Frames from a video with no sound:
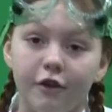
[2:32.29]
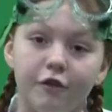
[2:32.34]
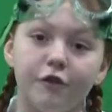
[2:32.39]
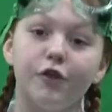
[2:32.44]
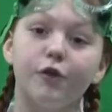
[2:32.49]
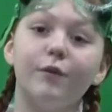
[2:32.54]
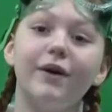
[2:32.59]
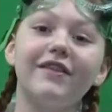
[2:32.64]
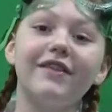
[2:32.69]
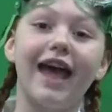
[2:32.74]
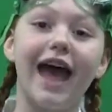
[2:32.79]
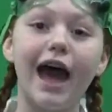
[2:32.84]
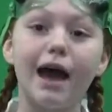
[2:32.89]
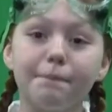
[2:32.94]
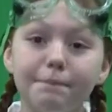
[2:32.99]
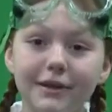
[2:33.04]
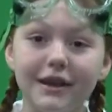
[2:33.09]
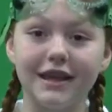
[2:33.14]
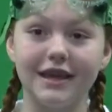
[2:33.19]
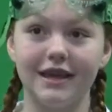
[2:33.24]
So what's
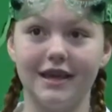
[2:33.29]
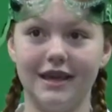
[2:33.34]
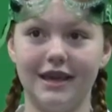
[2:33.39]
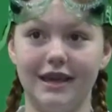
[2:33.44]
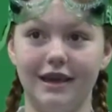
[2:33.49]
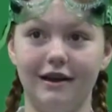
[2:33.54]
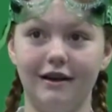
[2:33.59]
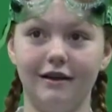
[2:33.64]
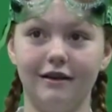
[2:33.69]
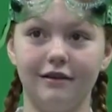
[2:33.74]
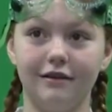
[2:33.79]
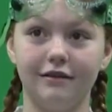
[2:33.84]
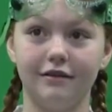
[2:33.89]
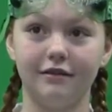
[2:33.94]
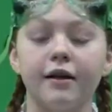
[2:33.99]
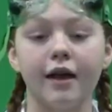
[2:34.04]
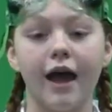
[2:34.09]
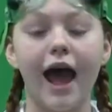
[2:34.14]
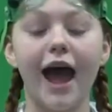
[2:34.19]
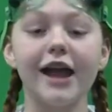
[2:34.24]
happening here?
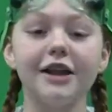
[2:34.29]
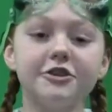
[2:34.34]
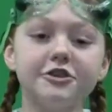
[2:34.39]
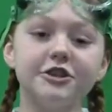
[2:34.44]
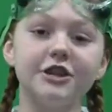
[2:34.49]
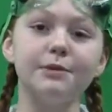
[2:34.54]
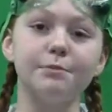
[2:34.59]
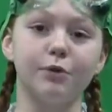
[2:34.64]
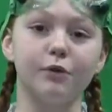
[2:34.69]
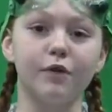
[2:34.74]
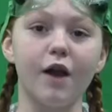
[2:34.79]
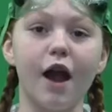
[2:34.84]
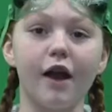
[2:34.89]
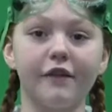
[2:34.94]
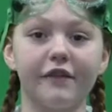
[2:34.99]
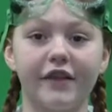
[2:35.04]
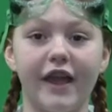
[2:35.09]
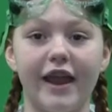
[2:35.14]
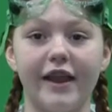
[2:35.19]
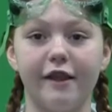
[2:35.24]
Hydrogen
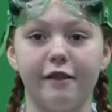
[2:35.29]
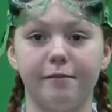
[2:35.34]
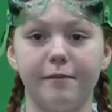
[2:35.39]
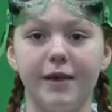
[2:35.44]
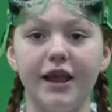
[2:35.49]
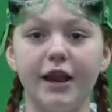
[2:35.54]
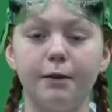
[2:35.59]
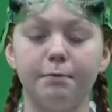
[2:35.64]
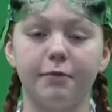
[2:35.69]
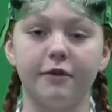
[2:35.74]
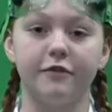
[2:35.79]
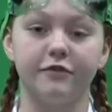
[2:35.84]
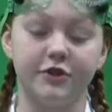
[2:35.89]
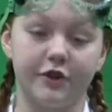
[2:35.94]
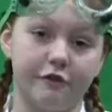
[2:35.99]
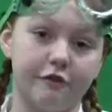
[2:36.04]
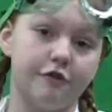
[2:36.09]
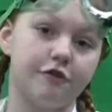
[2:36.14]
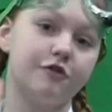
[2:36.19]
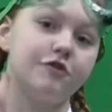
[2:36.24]
peroxide is made up of
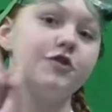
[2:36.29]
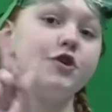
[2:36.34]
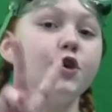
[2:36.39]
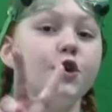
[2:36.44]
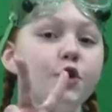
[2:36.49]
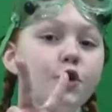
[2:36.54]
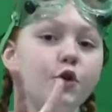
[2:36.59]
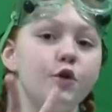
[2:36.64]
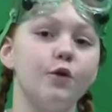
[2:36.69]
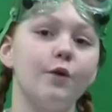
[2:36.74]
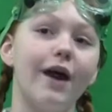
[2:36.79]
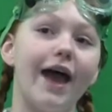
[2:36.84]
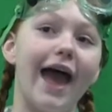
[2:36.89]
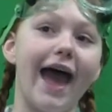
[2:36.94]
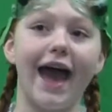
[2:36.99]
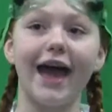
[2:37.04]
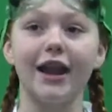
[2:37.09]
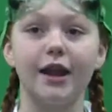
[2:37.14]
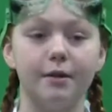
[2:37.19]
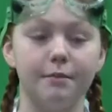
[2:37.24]
just 2
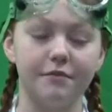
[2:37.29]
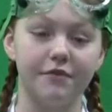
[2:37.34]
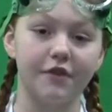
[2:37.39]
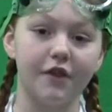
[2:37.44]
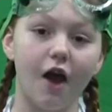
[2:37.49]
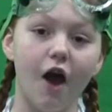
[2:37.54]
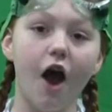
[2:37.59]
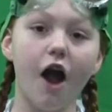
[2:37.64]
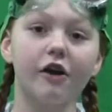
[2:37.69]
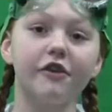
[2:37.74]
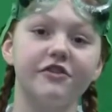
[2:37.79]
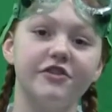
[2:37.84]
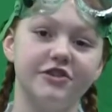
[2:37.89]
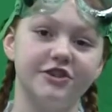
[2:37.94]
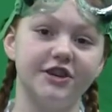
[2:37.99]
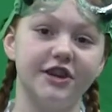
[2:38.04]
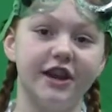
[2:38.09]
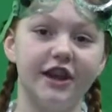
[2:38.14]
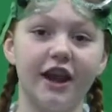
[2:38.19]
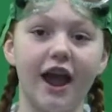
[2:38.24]
atoms,
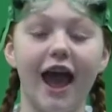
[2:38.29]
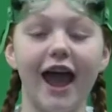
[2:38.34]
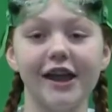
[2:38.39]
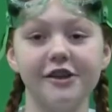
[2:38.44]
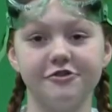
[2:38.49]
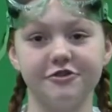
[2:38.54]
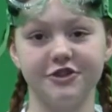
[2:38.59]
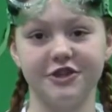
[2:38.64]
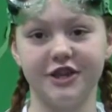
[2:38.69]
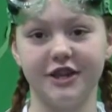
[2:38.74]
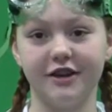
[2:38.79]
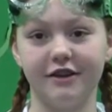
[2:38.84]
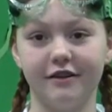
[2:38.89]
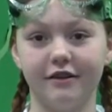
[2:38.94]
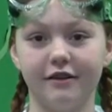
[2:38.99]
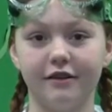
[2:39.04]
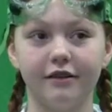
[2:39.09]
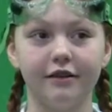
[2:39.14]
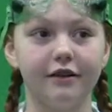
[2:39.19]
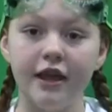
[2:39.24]
oxygen and hydrogen.
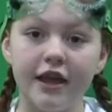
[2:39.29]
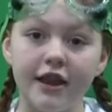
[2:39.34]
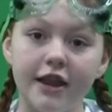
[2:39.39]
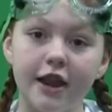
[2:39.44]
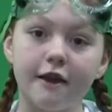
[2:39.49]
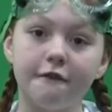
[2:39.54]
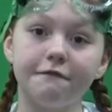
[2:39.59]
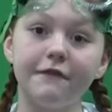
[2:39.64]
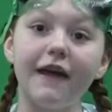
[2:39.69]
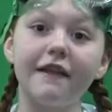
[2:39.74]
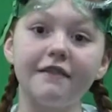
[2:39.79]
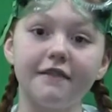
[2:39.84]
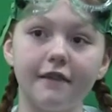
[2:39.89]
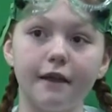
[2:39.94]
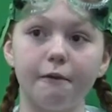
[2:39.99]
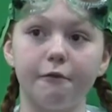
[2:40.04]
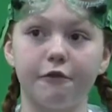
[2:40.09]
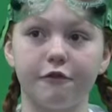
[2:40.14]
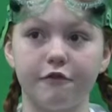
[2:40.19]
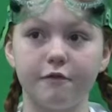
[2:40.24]
Now if that
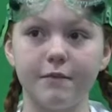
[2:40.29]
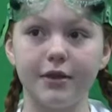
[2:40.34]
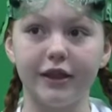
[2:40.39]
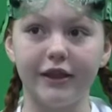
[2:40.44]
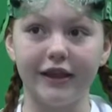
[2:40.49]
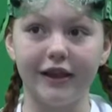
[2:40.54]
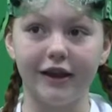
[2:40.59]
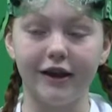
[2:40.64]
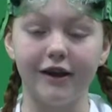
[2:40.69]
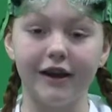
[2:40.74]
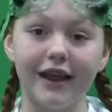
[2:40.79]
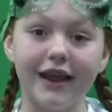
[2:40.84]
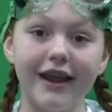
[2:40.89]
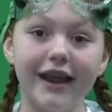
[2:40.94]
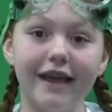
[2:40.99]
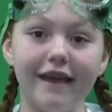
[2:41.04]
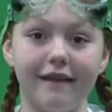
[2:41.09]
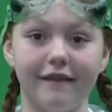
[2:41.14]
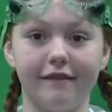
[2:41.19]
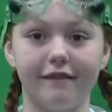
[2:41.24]
sounds familiar, it
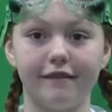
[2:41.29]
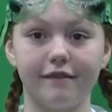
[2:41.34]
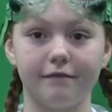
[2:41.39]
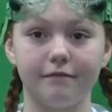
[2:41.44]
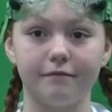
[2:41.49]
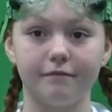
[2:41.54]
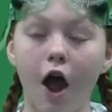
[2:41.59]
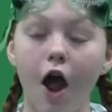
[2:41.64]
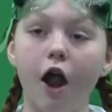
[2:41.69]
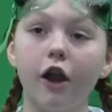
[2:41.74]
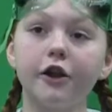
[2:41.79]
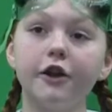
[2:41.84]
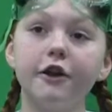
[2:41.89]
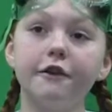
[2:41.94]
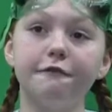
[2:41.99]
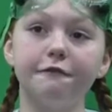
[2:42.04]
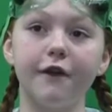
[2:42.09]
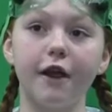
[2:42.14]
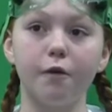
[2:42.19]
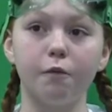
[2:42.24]
is. Our
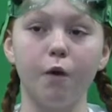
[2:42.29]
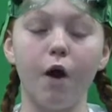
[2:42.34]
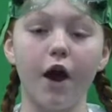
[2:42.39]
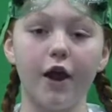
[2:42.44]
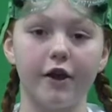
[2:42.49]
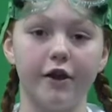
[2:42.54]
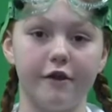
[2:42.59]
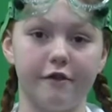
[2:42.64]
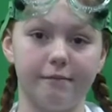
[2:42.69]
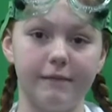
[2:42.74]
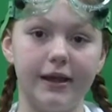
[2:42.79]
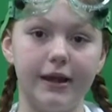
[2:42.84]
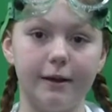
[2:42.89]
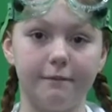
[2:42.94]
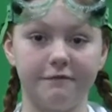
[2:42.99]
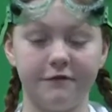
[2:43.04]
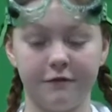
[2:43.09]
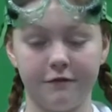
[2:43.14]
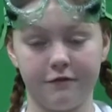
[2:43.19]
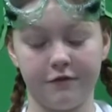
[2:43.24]
good friend water is made
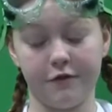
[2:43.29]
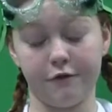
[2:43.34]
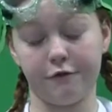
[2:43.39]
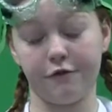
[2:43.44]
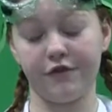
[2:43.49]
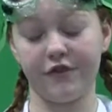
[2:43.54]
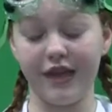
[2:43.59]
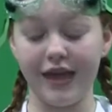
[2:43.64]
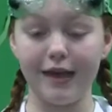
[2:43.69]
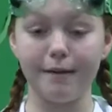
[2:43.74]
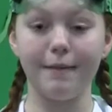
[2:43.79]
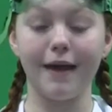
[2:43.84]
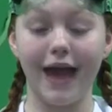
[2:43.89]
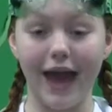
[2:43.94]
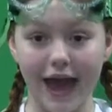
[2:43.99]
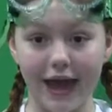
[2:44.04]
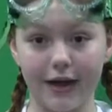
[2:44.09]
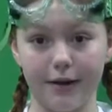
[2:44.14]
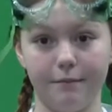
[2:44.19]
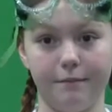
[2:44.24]
up of the same
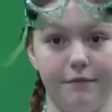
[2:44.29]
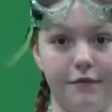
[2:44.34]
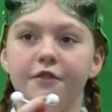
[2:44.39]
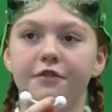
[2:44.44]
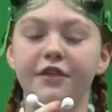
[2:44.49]
atom.